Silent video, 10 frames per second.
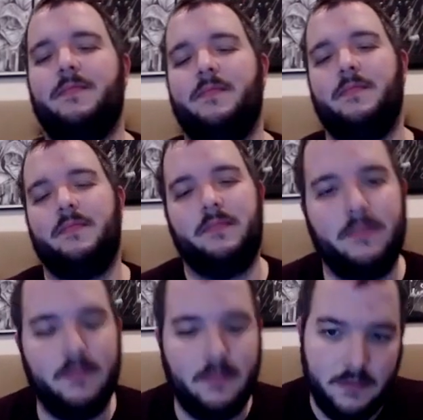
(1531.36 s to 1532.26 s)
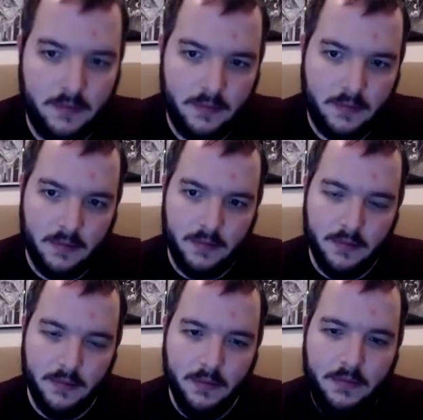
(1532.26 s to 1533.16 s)

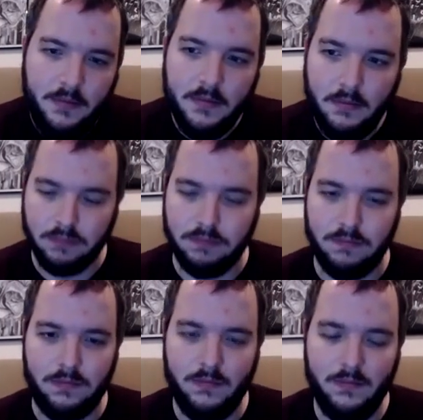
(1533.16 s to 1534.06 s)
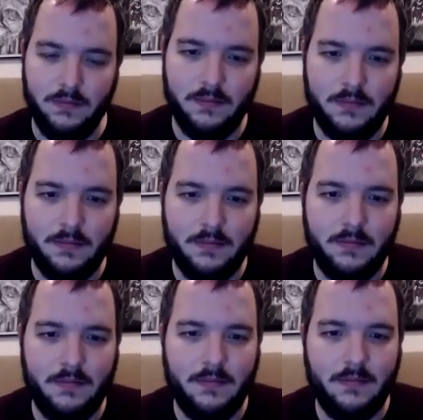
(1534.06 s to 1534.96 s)

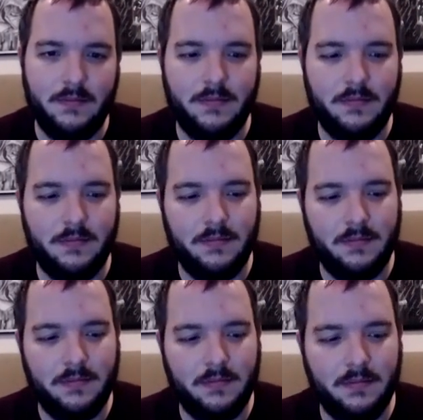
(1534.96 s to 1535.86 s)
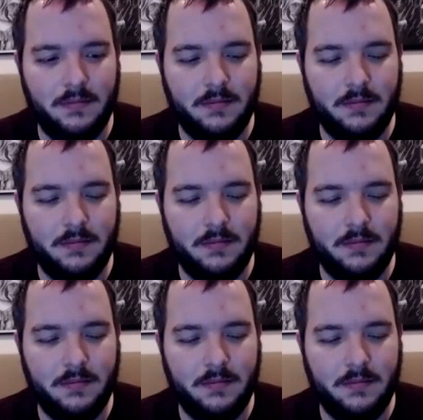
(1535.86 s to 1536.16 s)
No words are spoken by the person on screen.